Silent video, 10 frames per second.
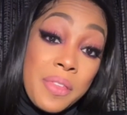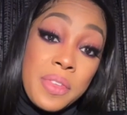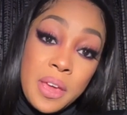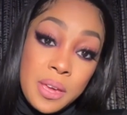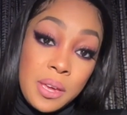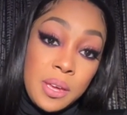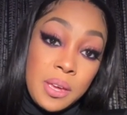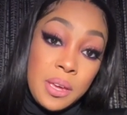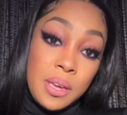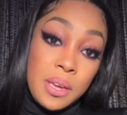I think
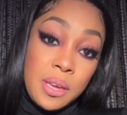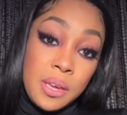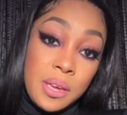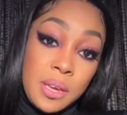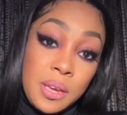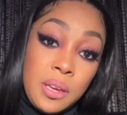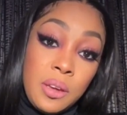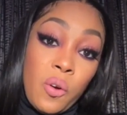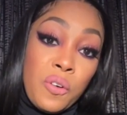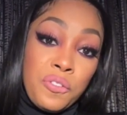
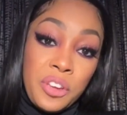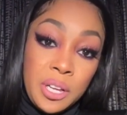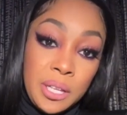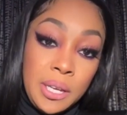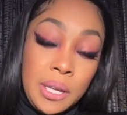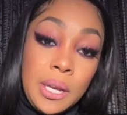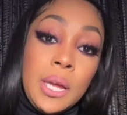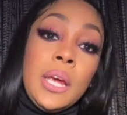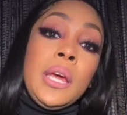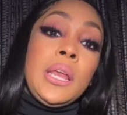it or feel it,
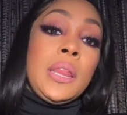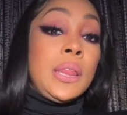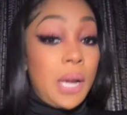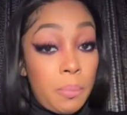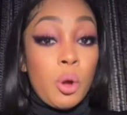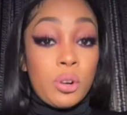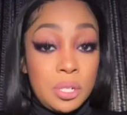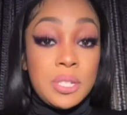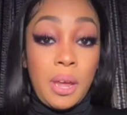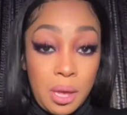then I'm going
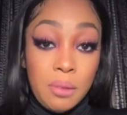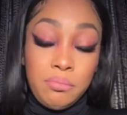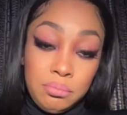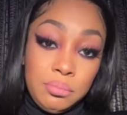to say it.